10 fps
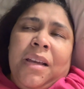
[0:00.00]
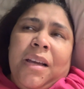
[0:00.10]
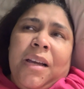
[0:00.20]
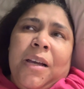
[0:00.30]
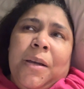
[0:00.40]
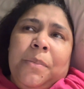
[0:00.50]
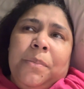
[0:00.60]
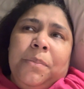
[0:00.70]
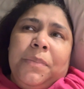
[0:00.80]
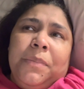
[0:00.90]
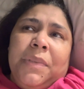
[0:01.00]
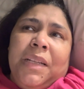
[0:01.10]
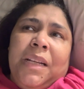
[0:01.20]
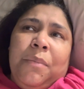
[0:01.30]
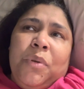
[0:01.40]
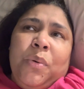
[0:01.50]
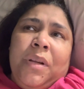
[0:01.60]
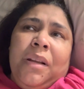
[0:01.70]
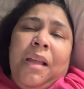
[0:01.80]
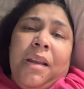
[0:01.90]
And I'm doing
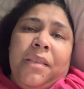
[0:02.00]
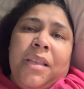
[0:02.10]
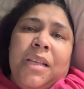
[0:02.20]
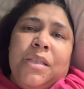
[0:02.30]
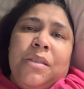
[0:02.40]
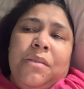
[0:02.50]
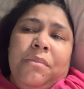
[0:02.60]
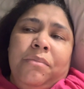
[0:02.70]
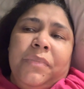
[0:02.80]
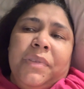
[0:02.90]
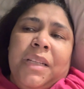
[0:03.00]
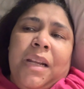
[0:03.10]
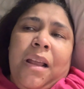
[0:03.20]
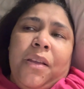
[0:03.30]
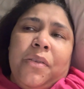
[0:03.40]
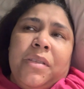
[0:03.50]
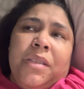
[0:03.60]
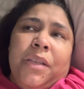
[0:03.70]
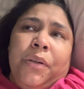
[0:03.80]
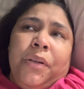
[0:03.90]
a lot of things that I
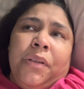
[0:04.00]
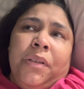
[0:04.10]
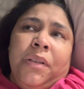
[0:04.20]
consider,